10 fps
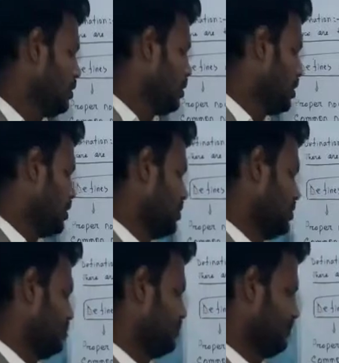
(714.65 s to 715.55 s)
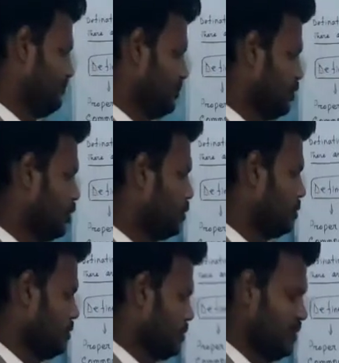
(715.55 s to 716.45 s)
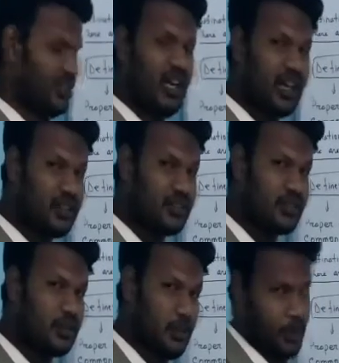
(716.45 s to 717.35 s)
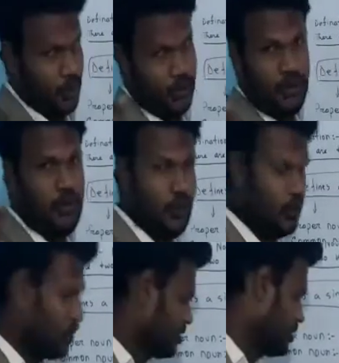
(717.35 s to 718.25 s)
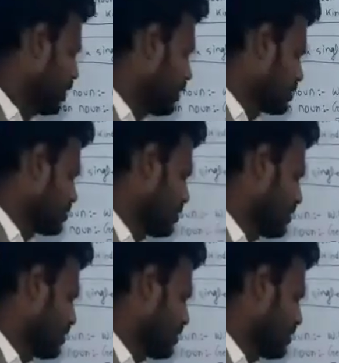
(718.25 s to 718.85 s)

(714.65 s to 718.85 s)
know what is courage? Of course, you know what is courage.